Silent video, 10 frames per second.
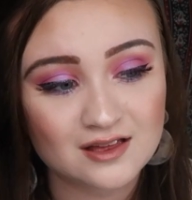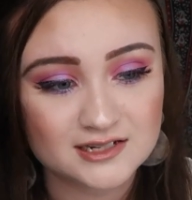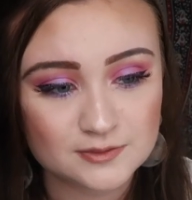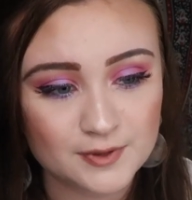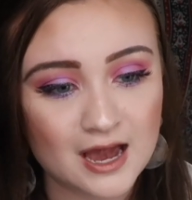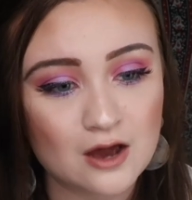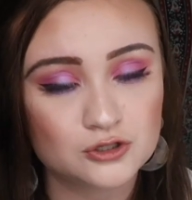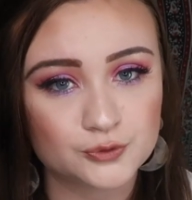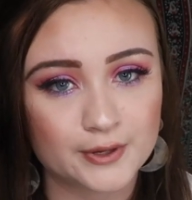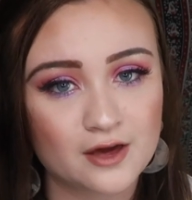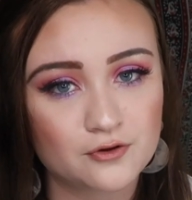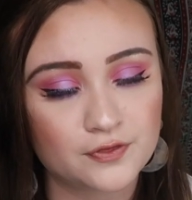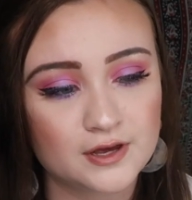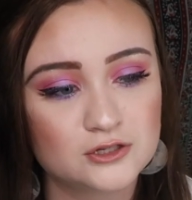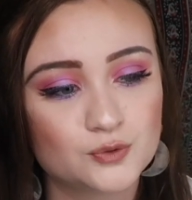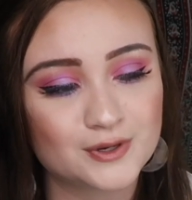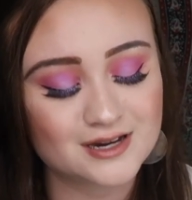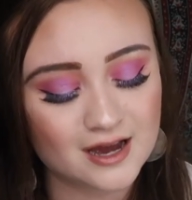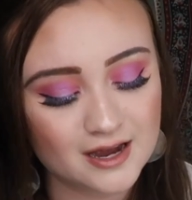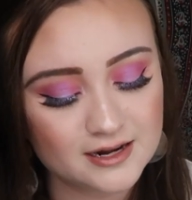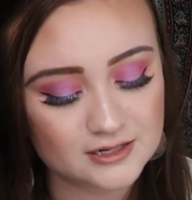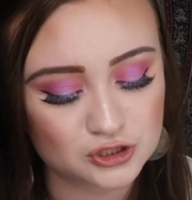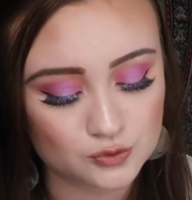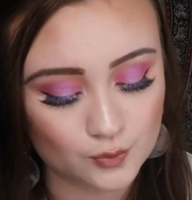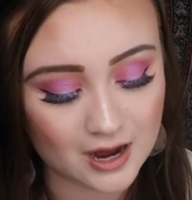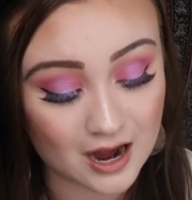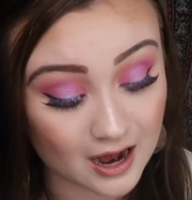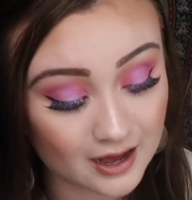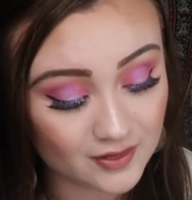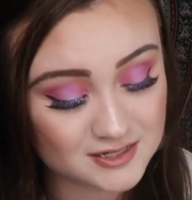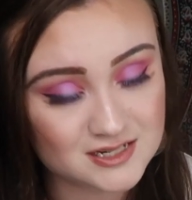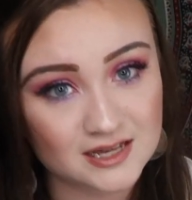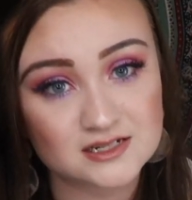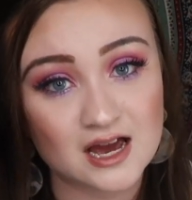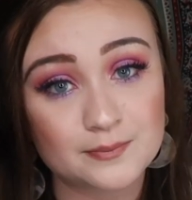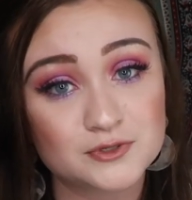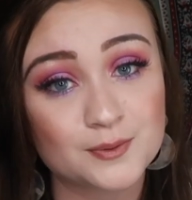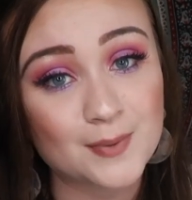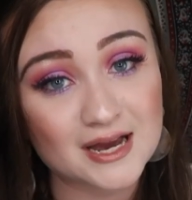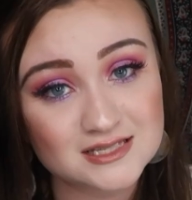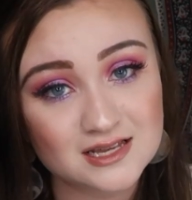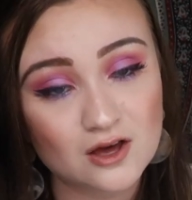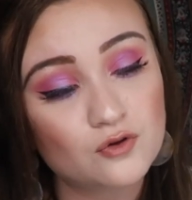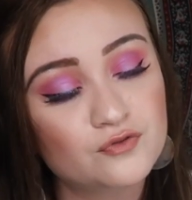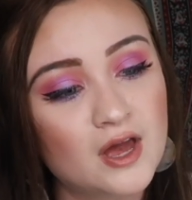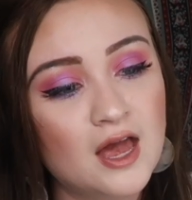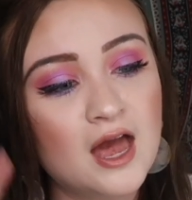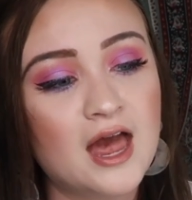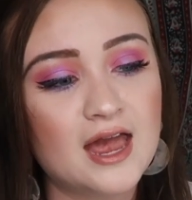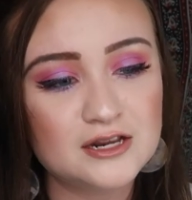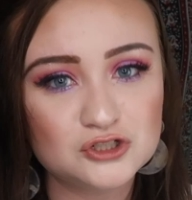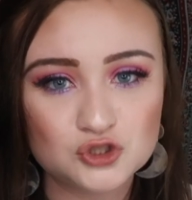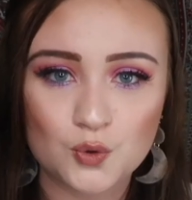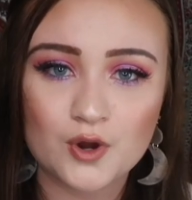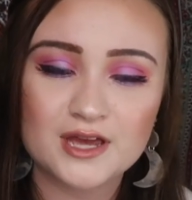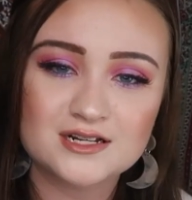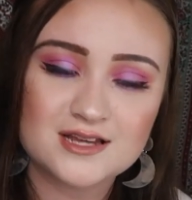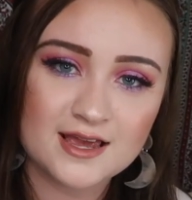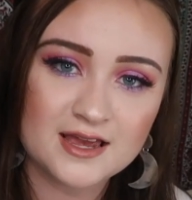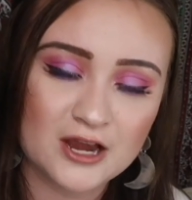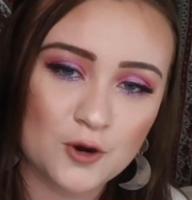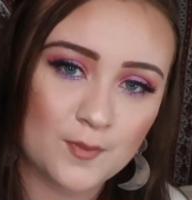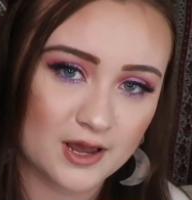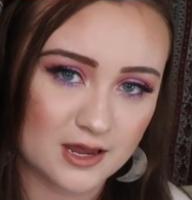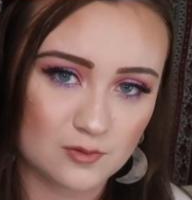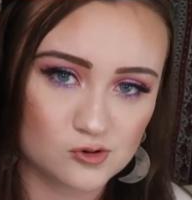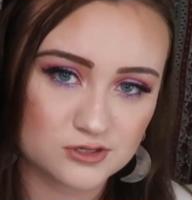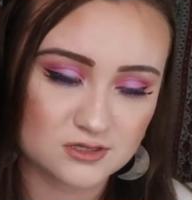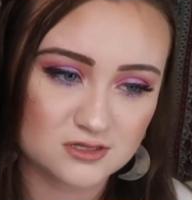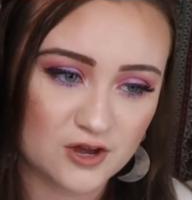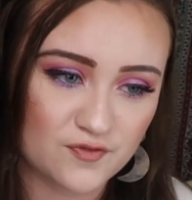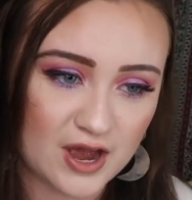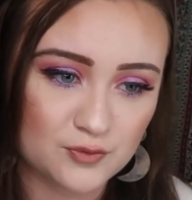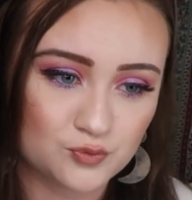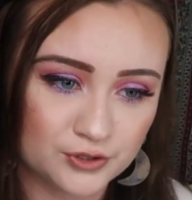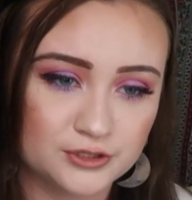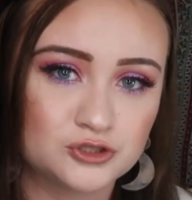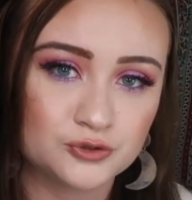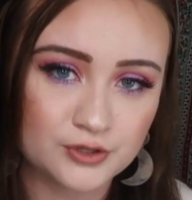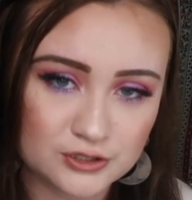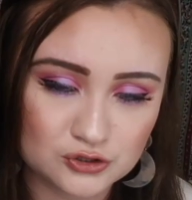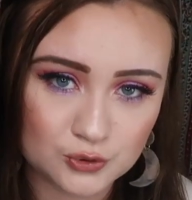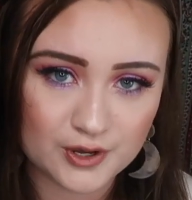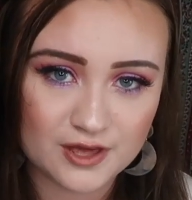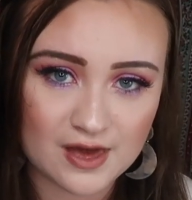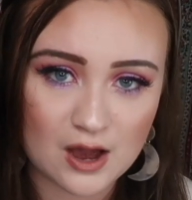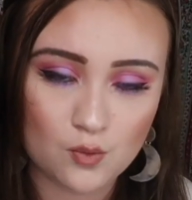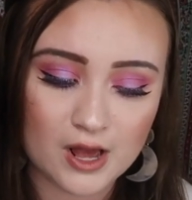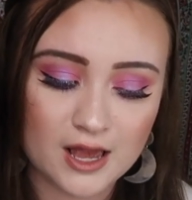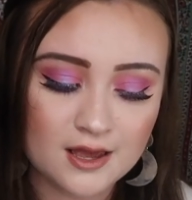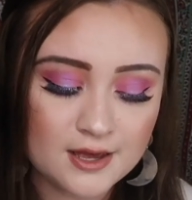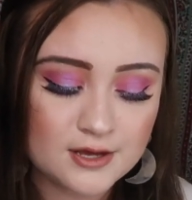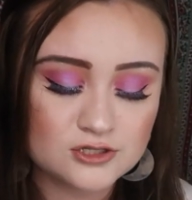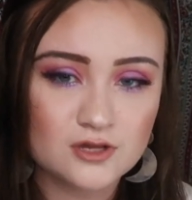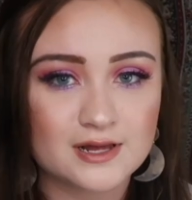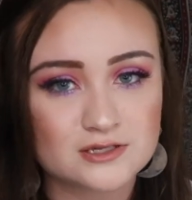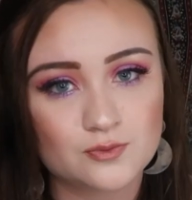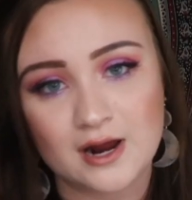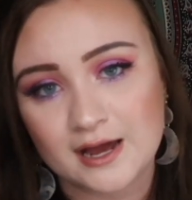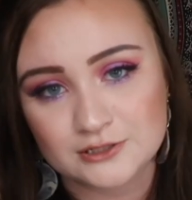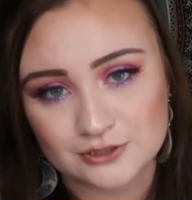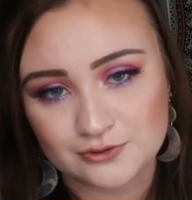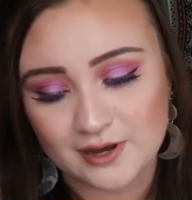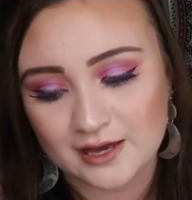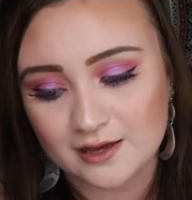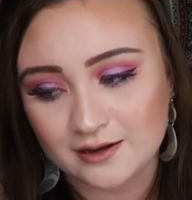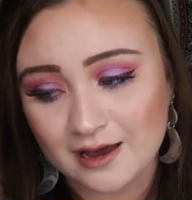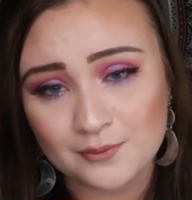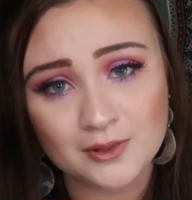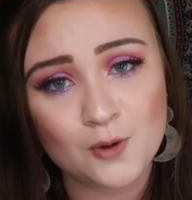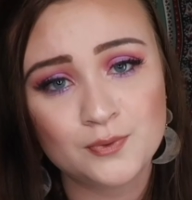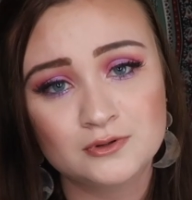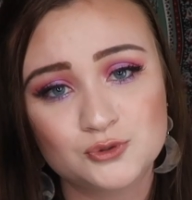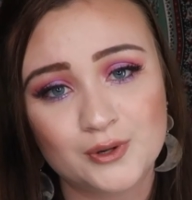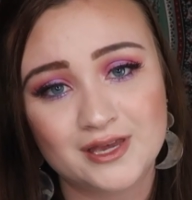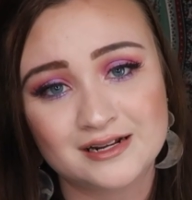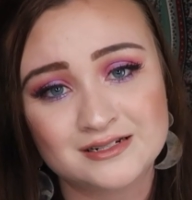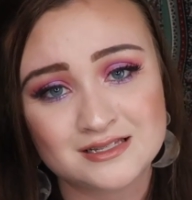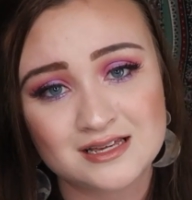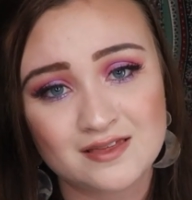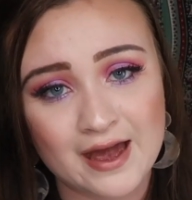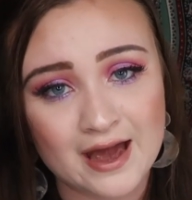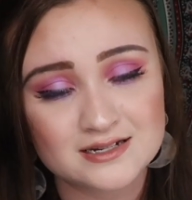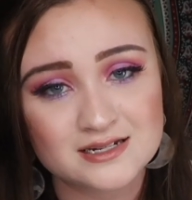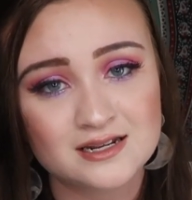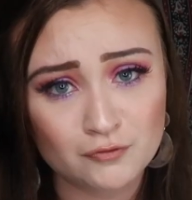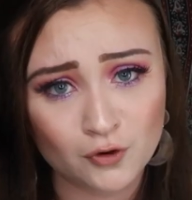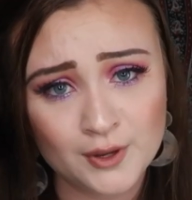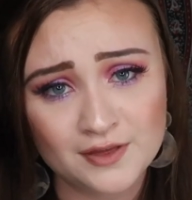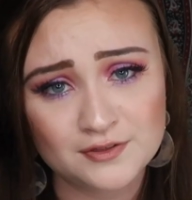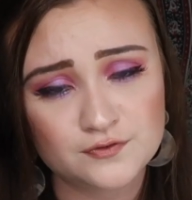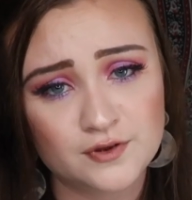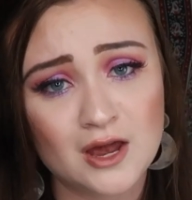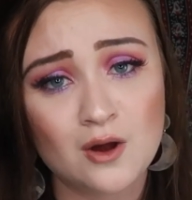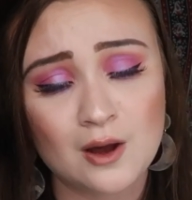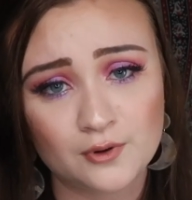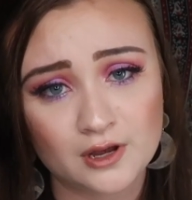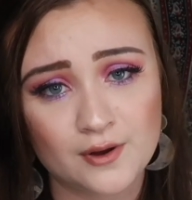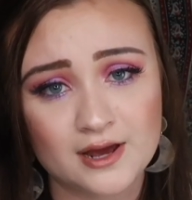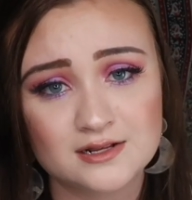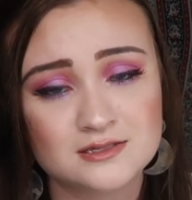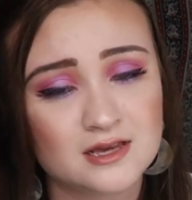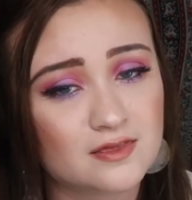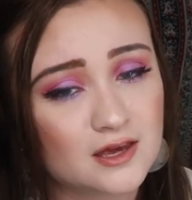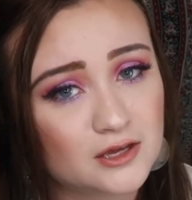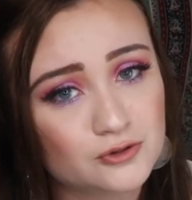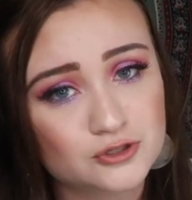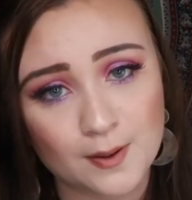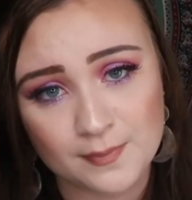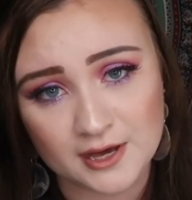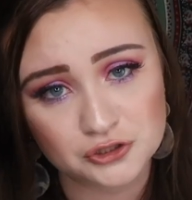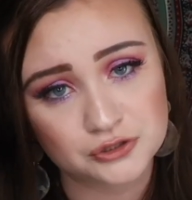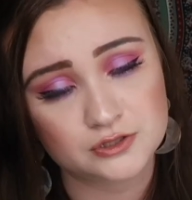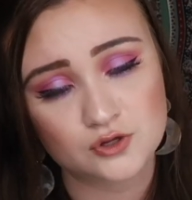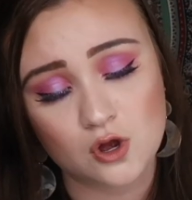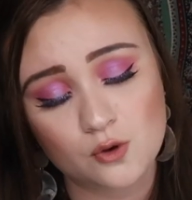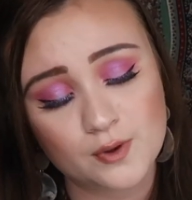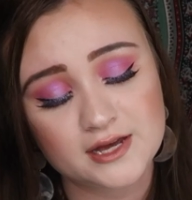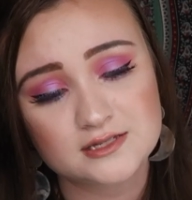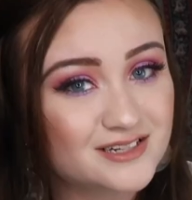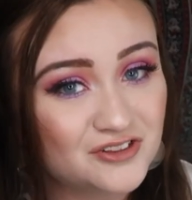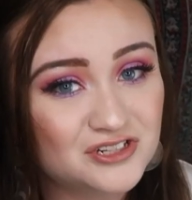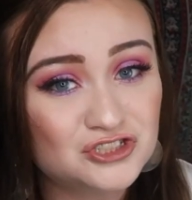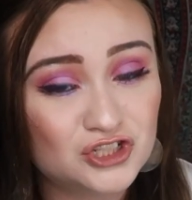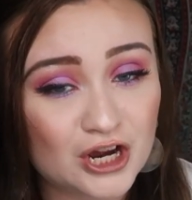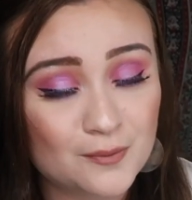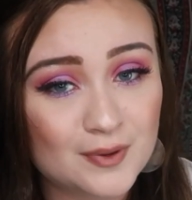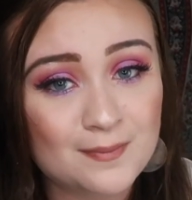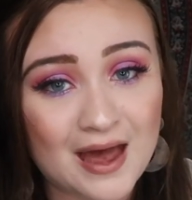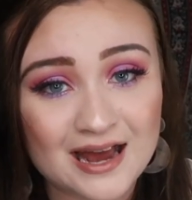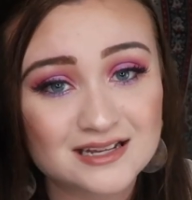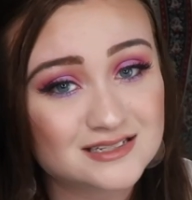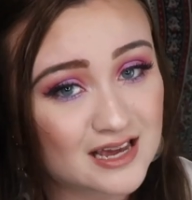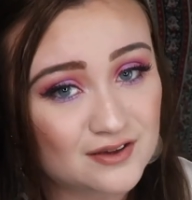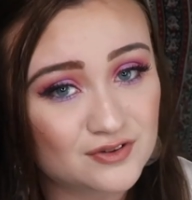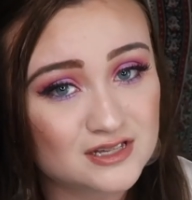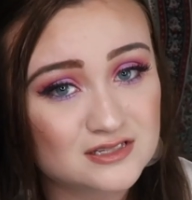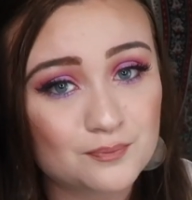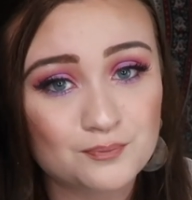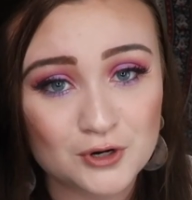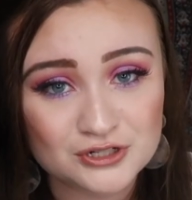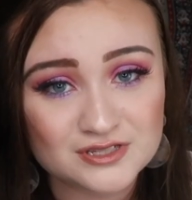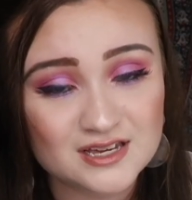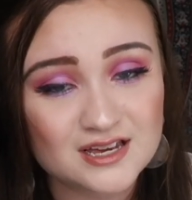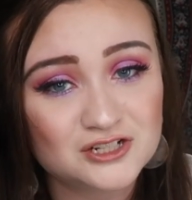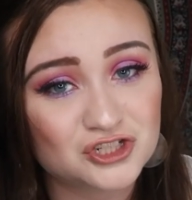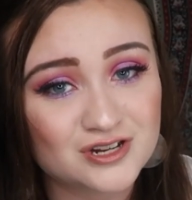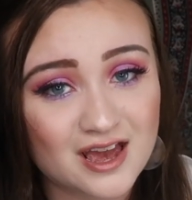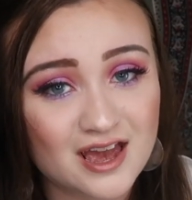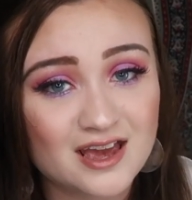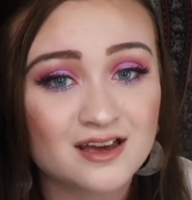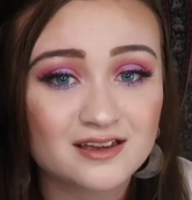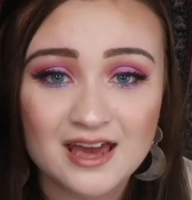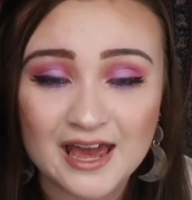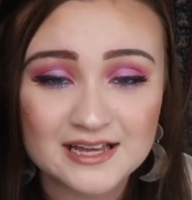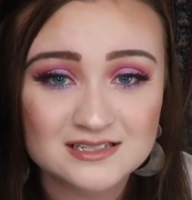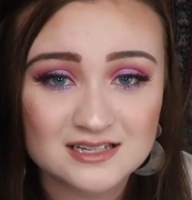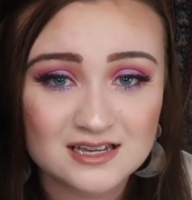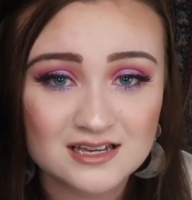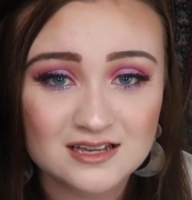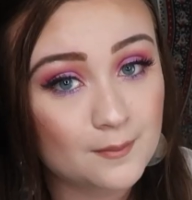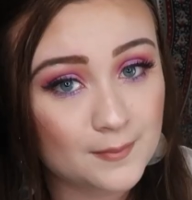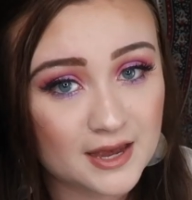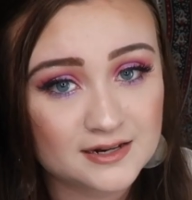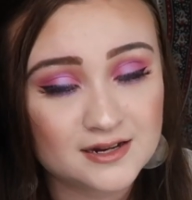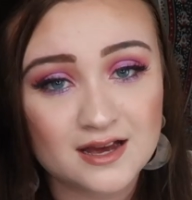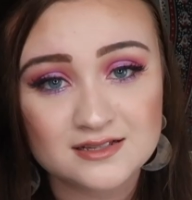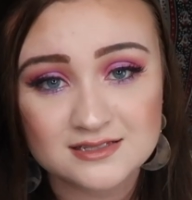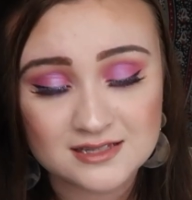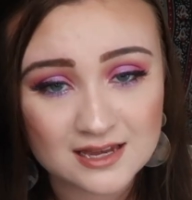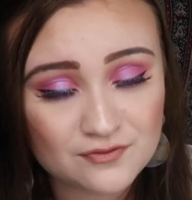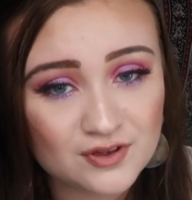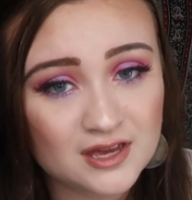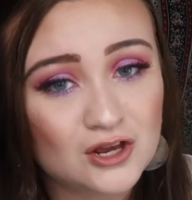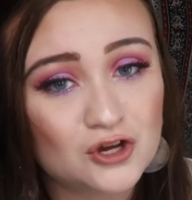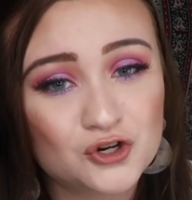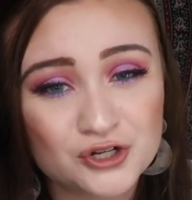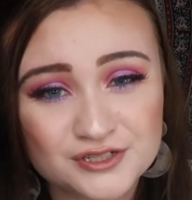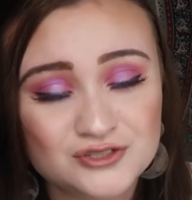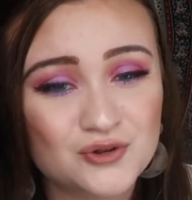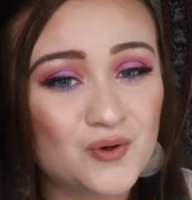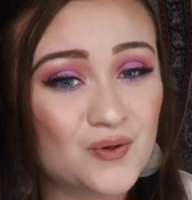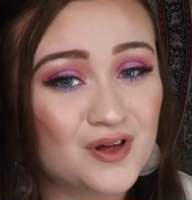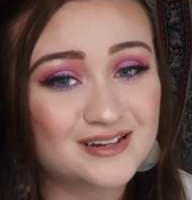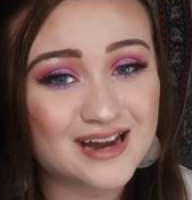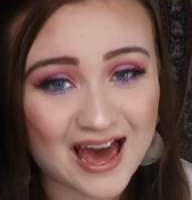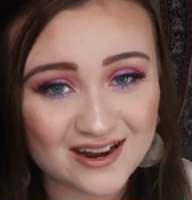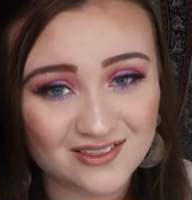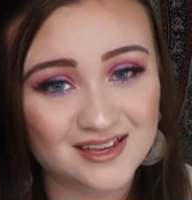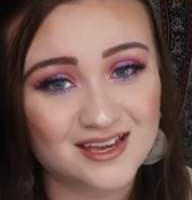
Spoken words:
I like to be out doing other things. So at night, it's just when I like to take time to myself and enjoy taking care of my animals and stuff. I really truly enjoy it that way. So that's what I do, and I really hope you enjoy getting to see that. Before we end this video, I want to go ahead and say thank you to my patrons as always. Dylan, Jeremy, Maddie, Davis, Mercy, Janae, Casey, Amanda, Steven, Crystal, Natalie.